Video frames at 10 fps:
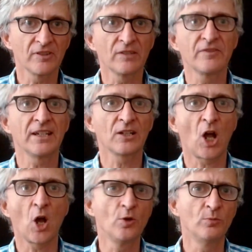of their
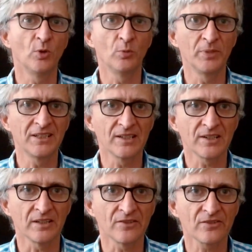
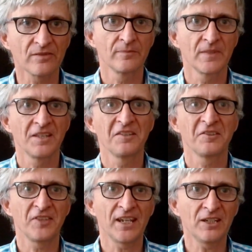comorbidities.
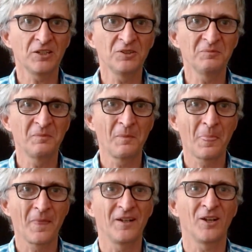Thank you.
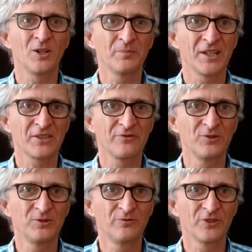I hope that's
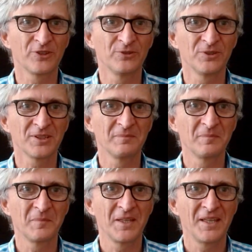food for thought,
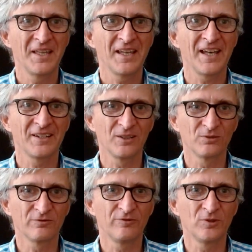and I look
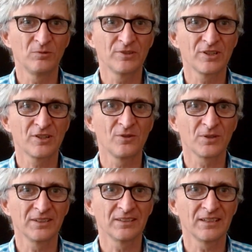forward to
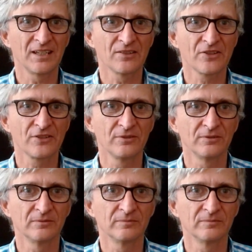talking again soon.